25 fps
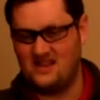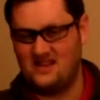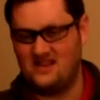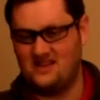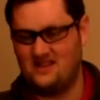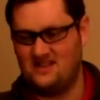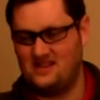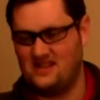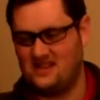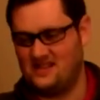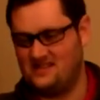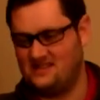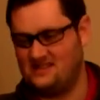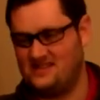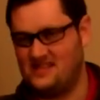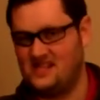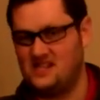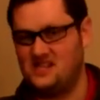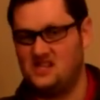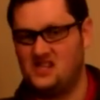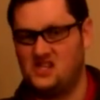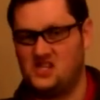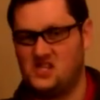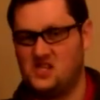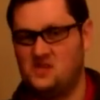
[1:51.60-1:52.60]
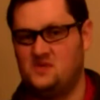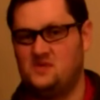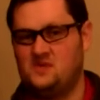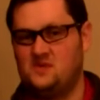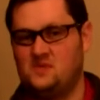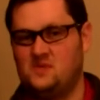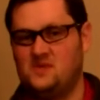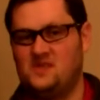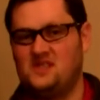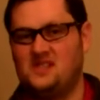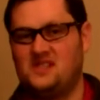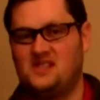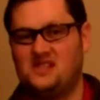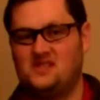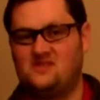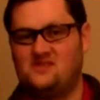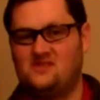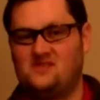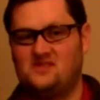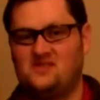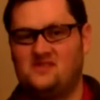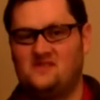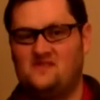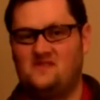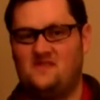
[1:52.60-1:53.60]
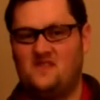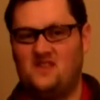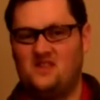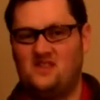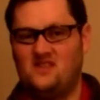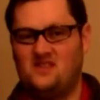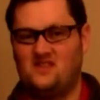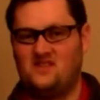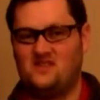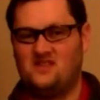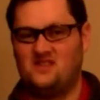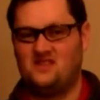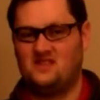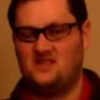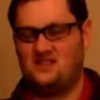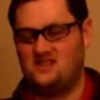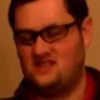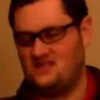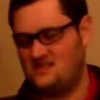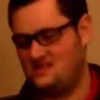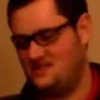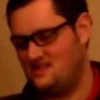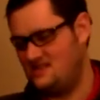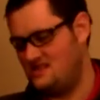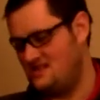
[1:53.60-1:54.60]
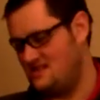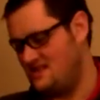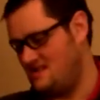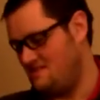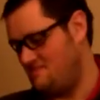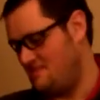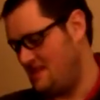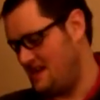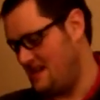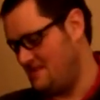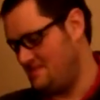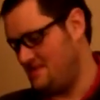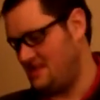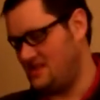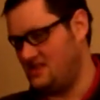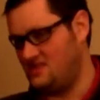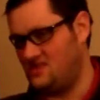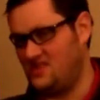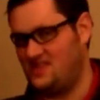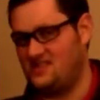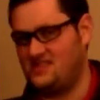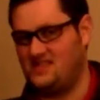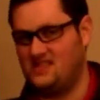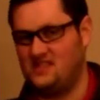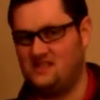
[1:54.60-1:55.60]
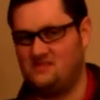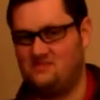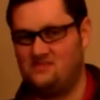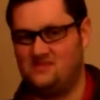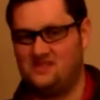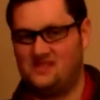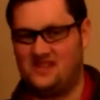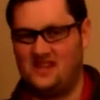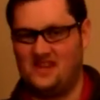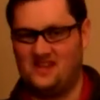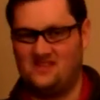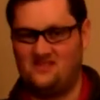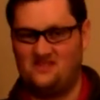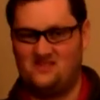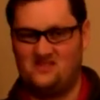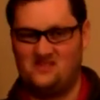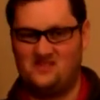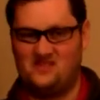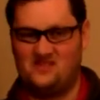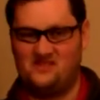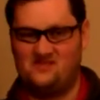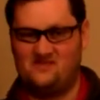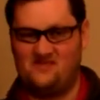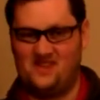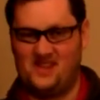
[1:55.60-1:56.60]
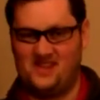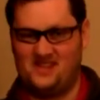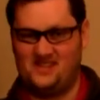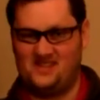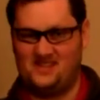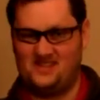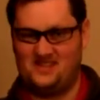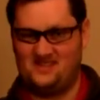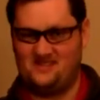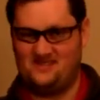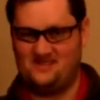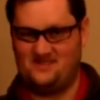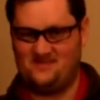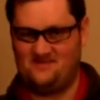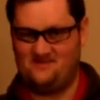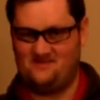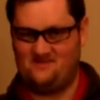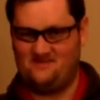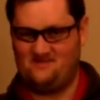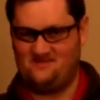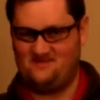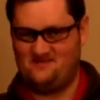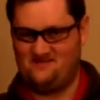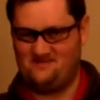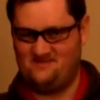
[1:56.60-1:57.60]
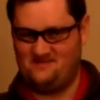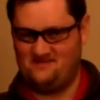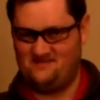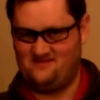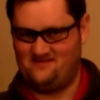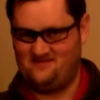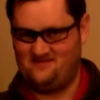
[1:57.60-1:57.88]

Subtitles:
you know, little Cindy shoes were walking across the floor, and Barbie dresses were getting undressed on their own.